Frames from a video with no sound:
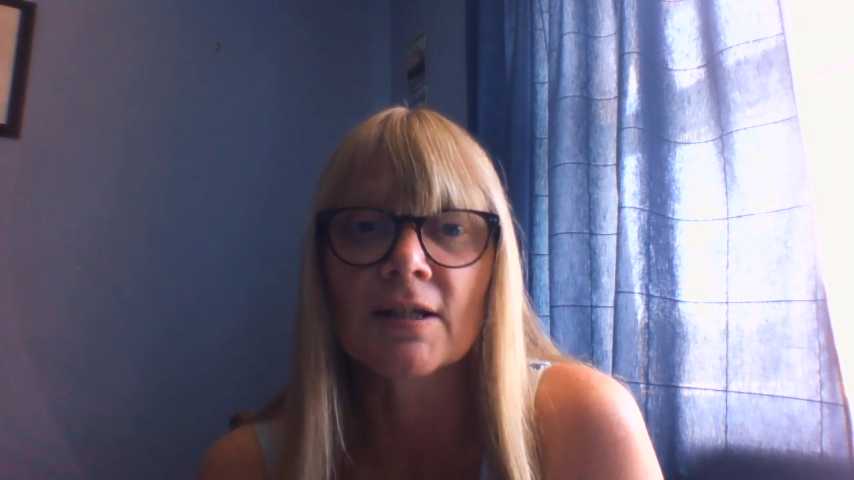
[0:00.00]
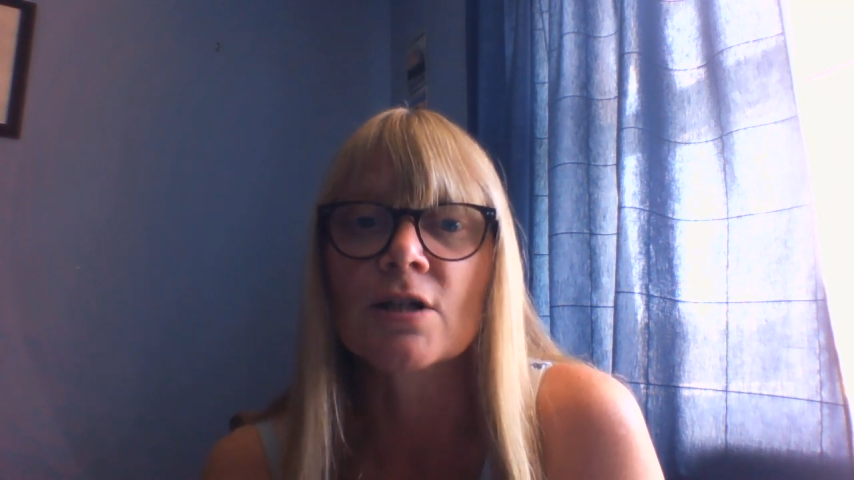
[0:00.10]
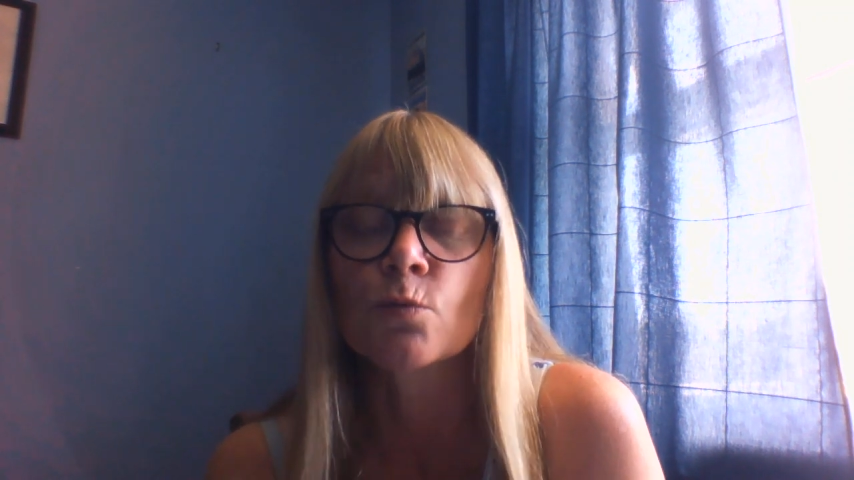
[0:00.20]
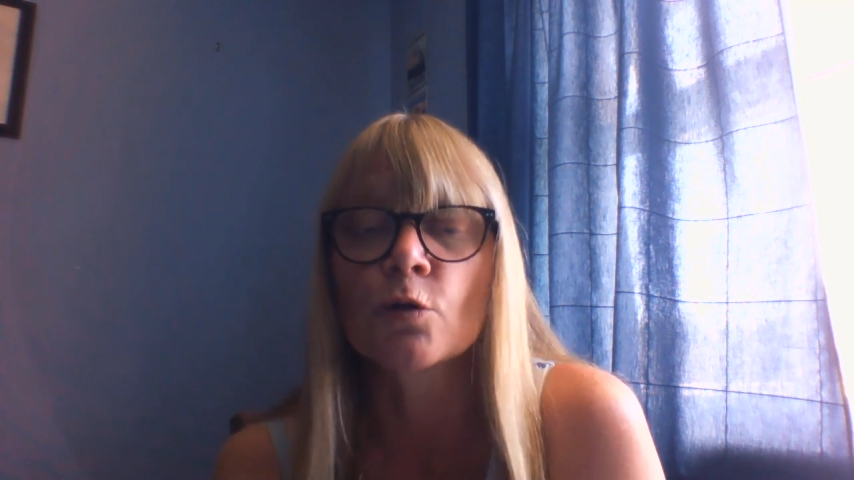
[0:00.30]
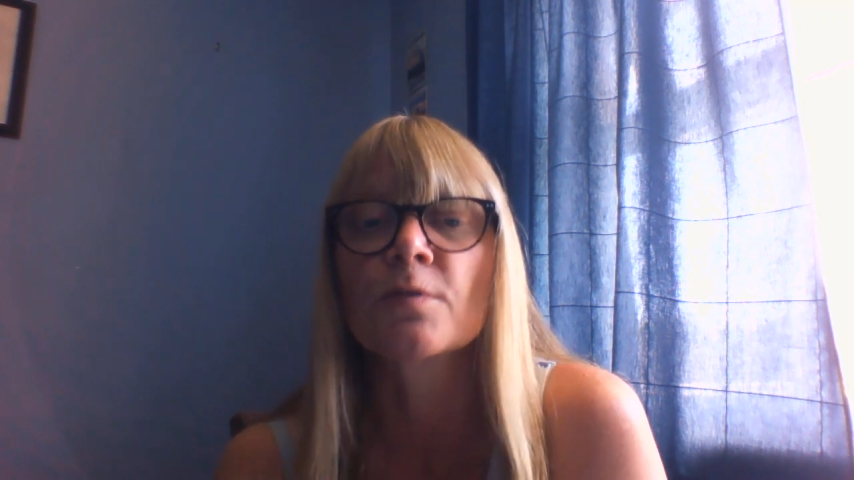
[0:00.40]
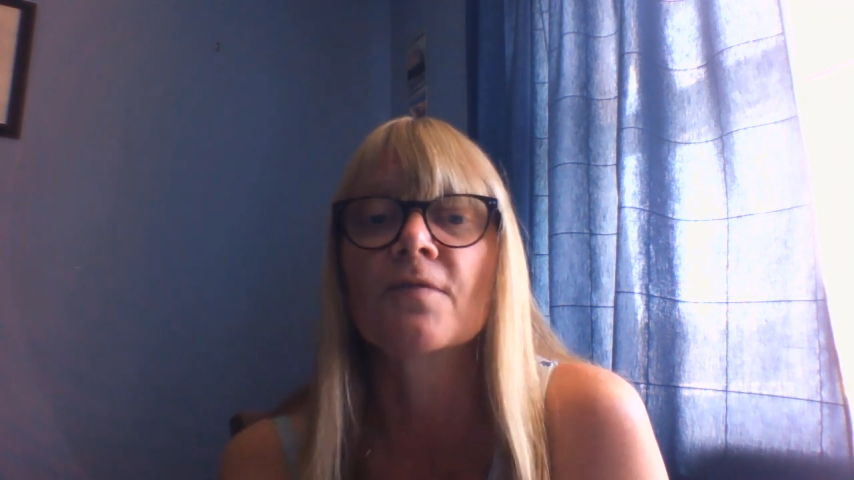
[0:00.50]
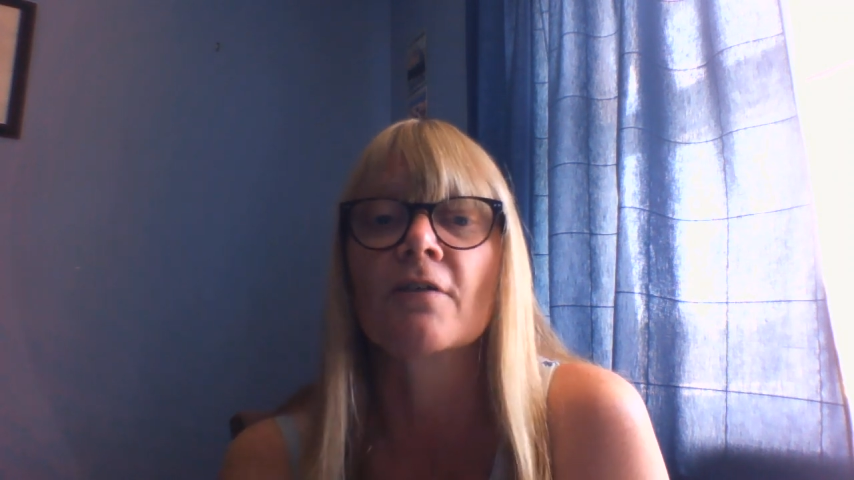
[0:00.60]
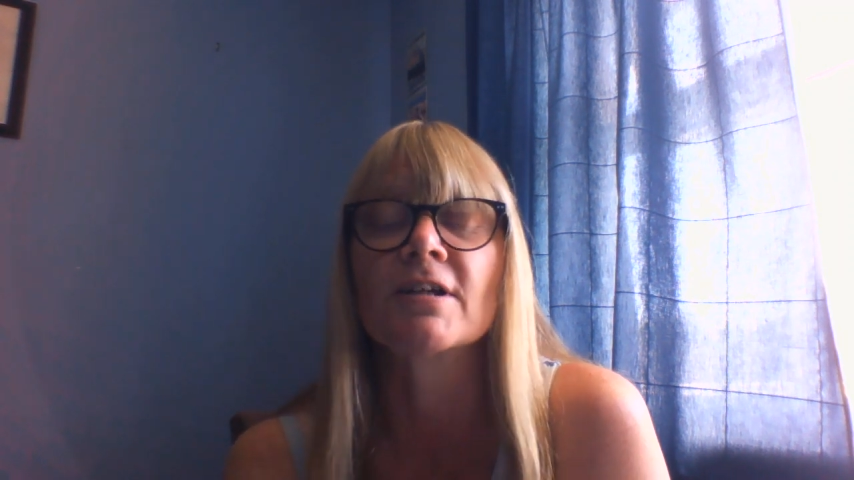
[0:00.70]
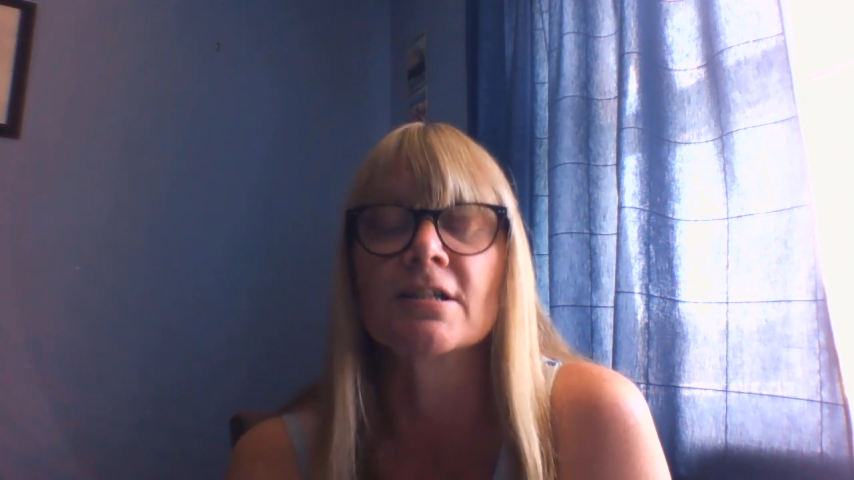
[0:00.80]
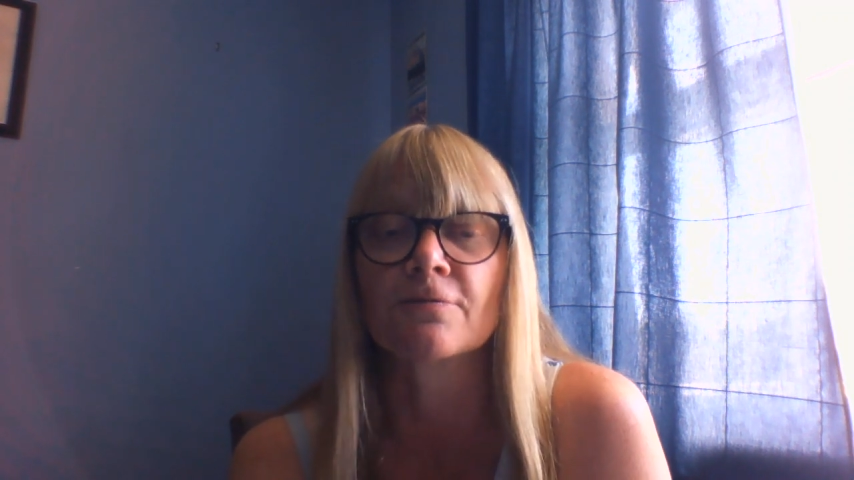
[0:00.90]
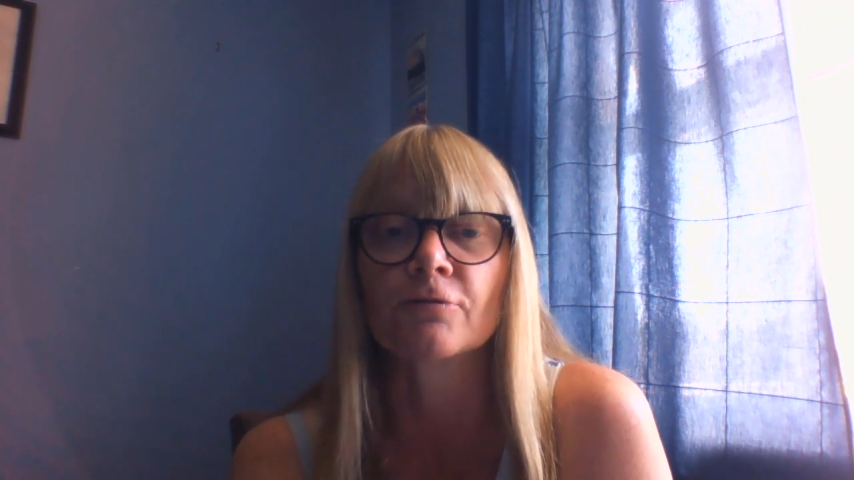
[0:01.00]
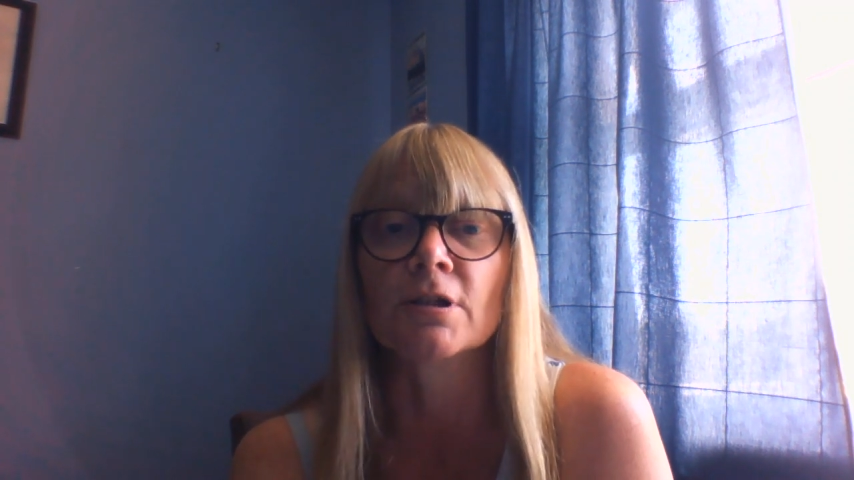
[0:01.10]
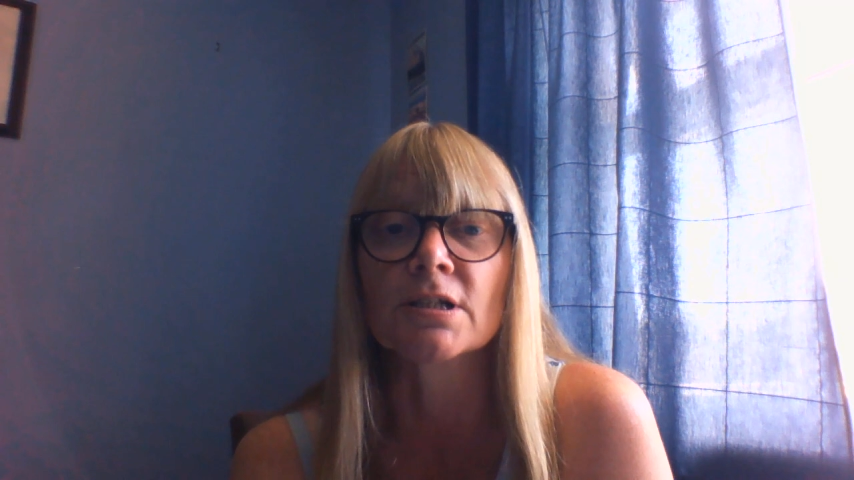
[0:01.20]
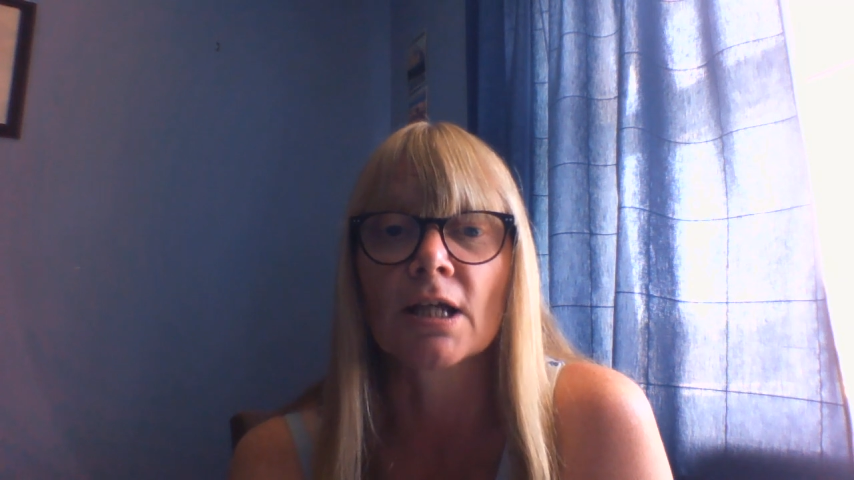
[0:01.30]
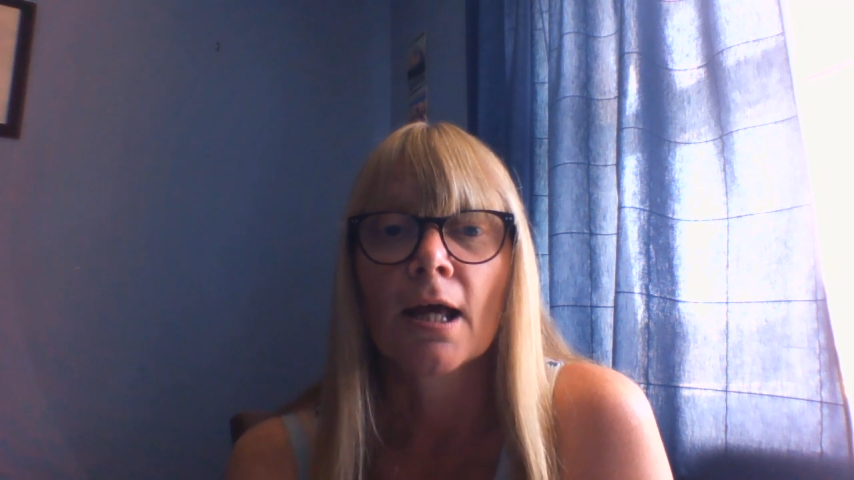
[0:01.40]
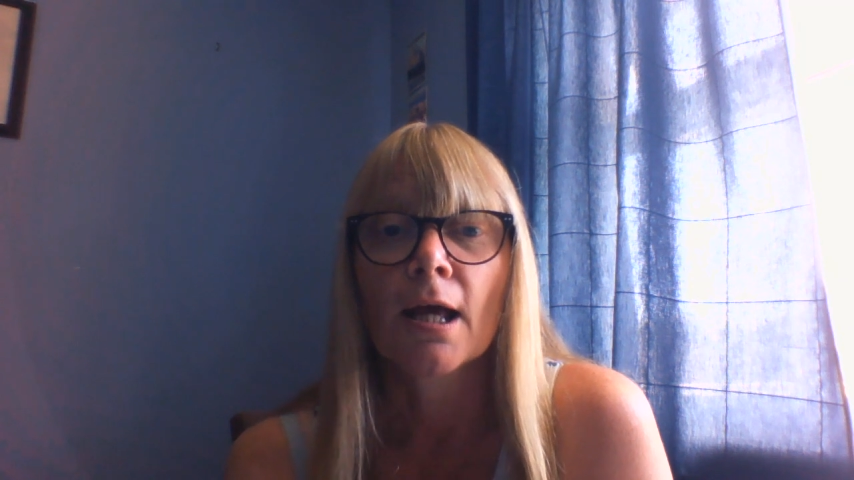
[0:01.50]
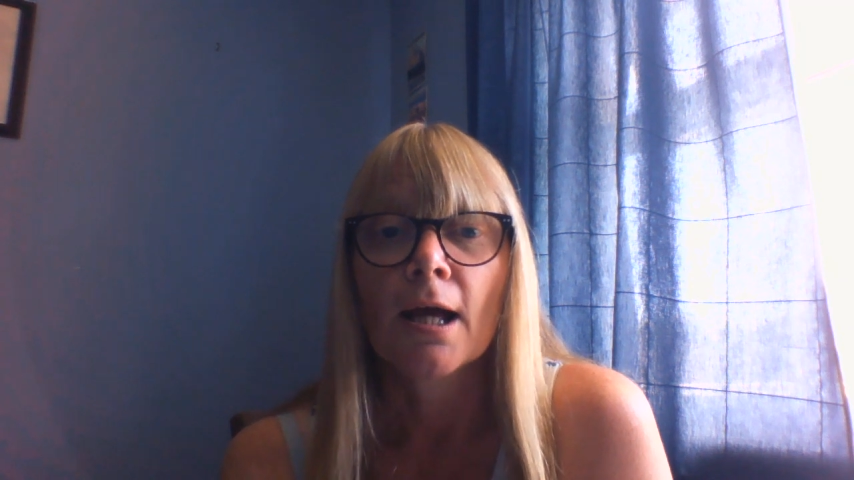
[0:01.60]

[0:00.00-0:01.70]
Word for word: Things will be very different,